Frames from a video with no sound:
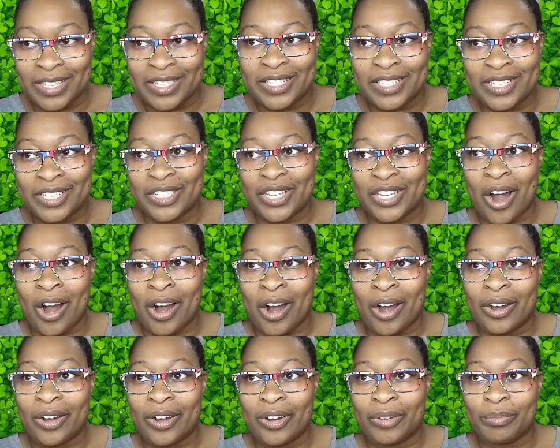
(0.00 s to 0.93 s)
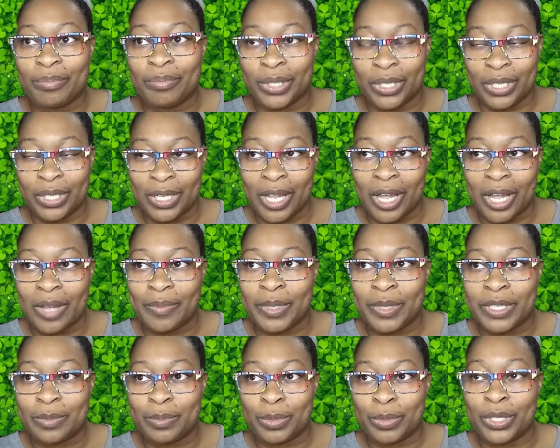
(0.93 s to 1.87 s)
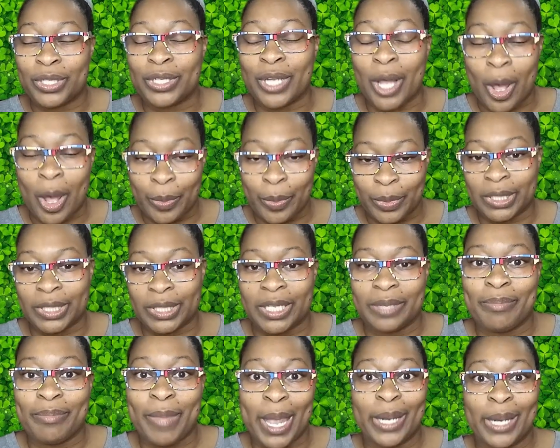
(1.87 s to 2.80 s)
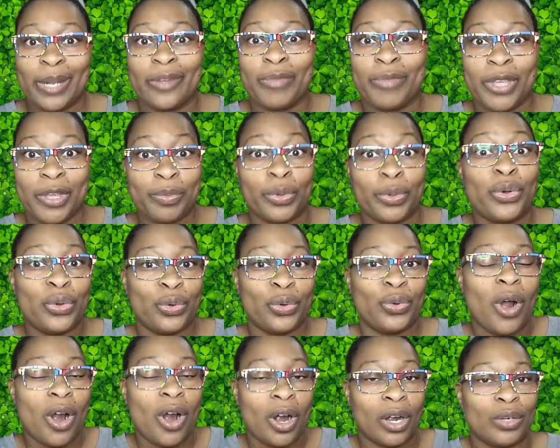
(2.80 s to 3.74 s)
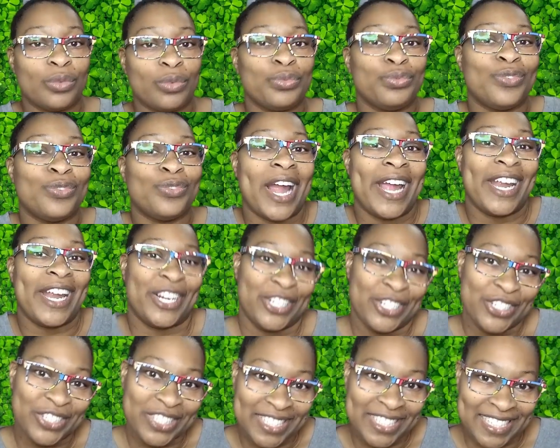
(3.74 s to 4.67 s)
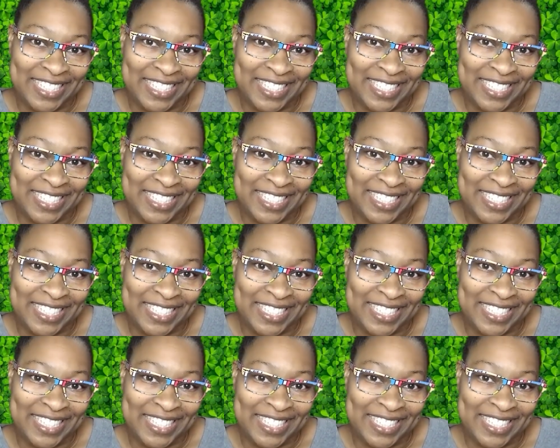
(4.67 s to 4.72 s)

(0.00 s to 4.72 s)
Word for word: since our book club is predominantly made of people who are writers,